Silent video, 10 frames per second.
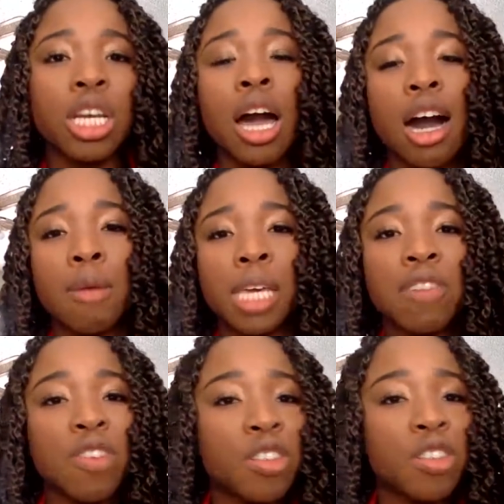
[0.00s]

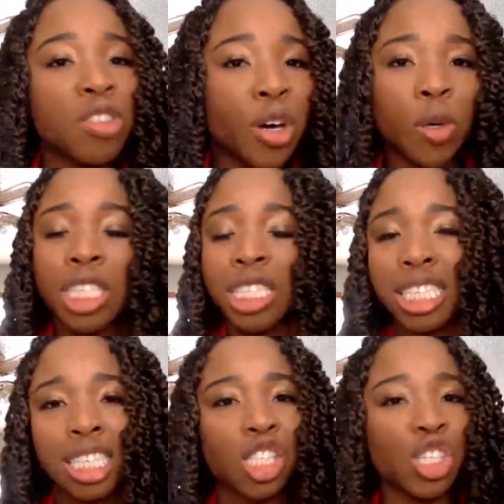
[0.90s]
even though
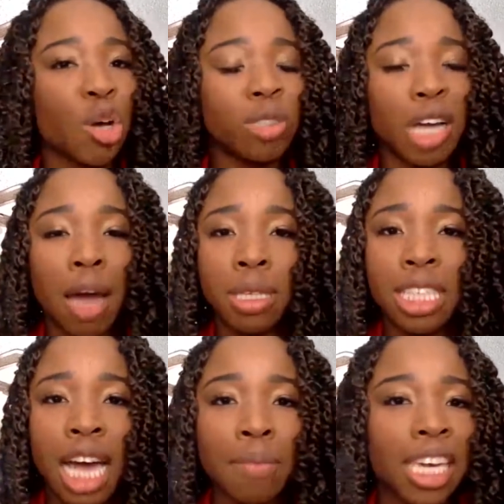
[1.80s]
statistics show time
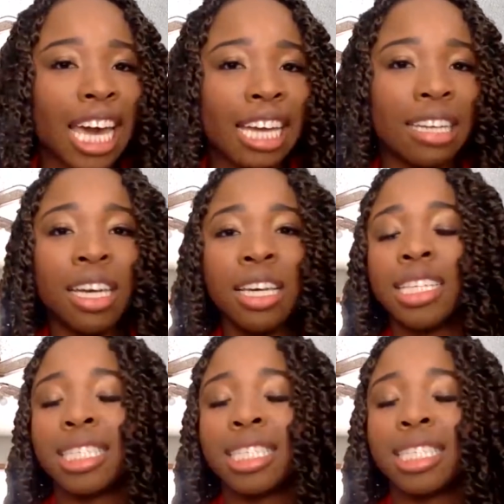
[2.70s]
and time again.